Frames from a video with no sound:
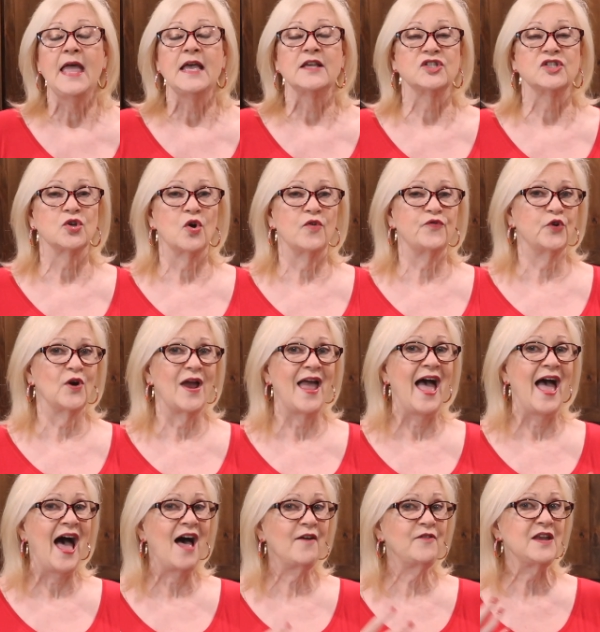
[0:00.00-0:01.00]
So if you're
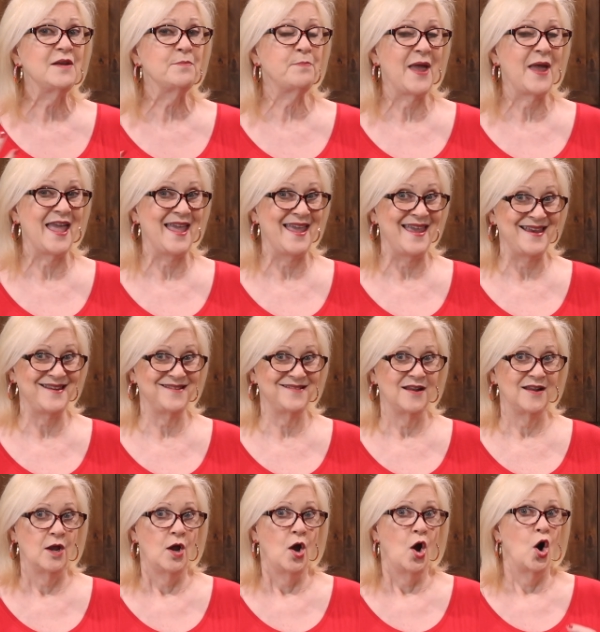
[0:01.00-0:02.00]
having pain
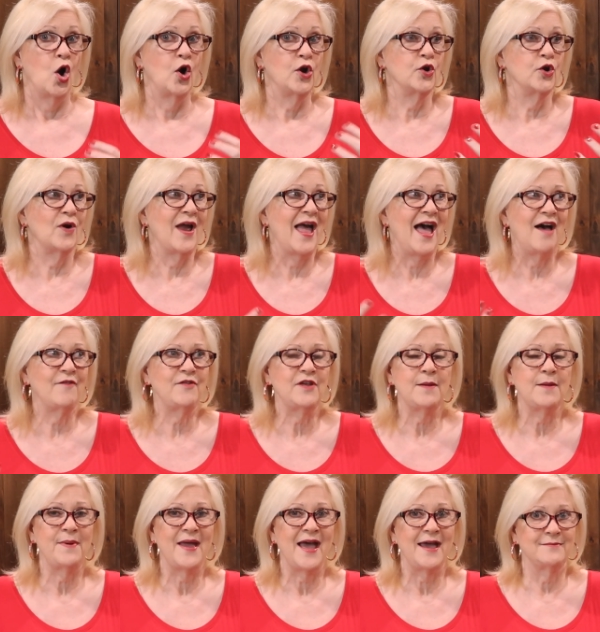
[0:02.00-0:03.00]
or you're
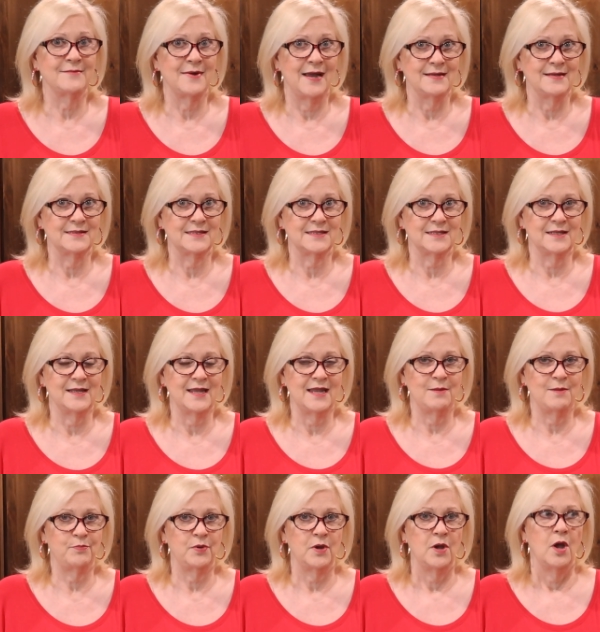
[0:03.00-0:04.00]
having a bad night's
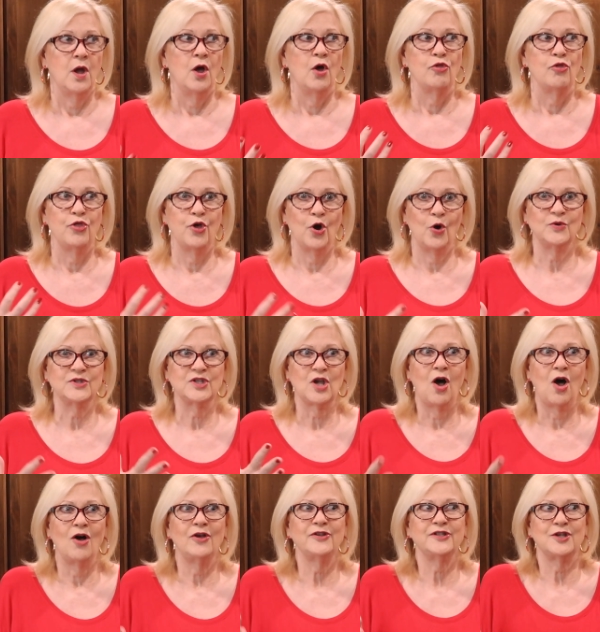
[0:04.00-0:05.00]
sleep, those
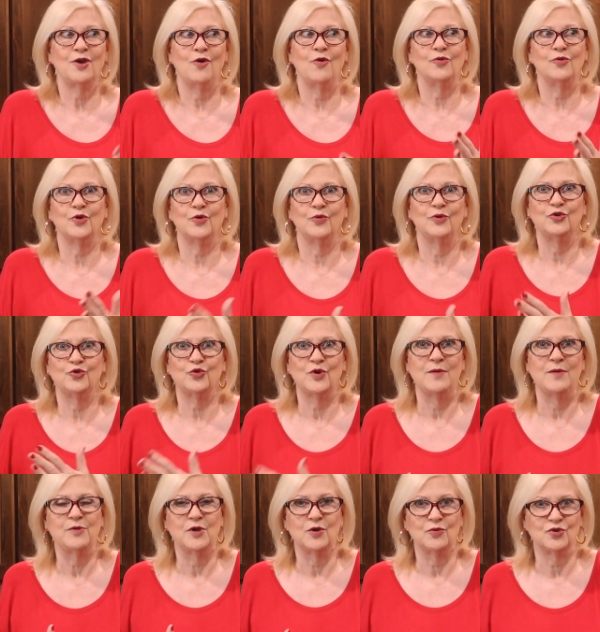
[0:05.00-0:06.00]
also
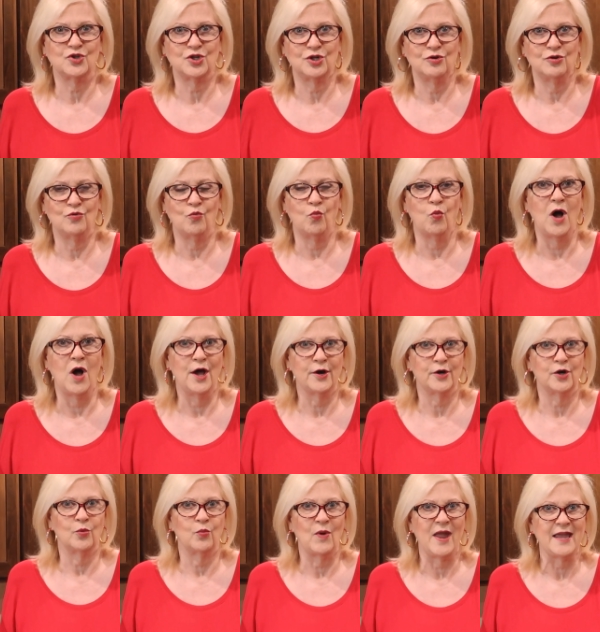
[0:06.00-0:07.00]
contribute to
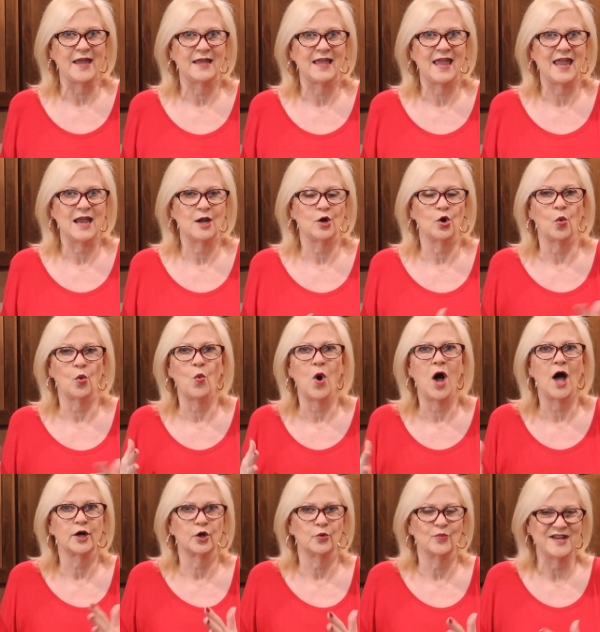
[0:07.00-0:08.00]
water weight gain or
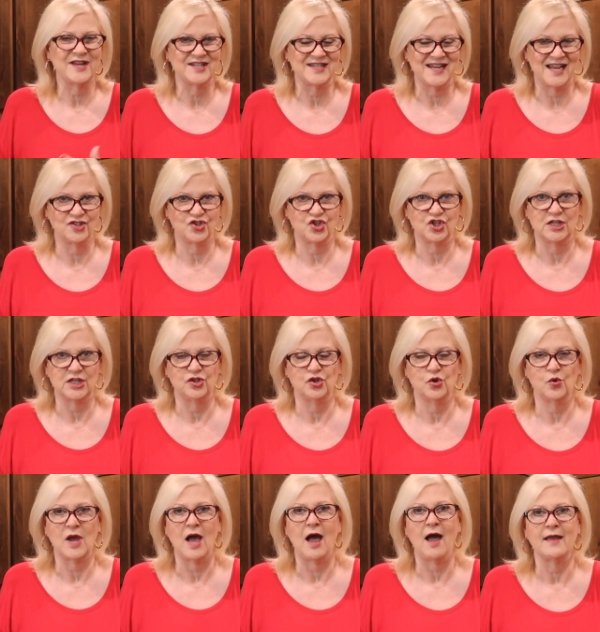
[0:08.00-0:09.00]
water retention,
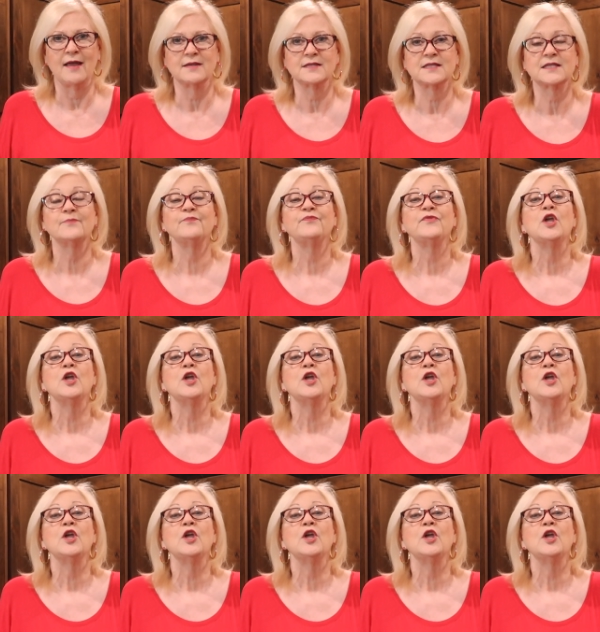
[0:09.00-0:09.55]
you guys.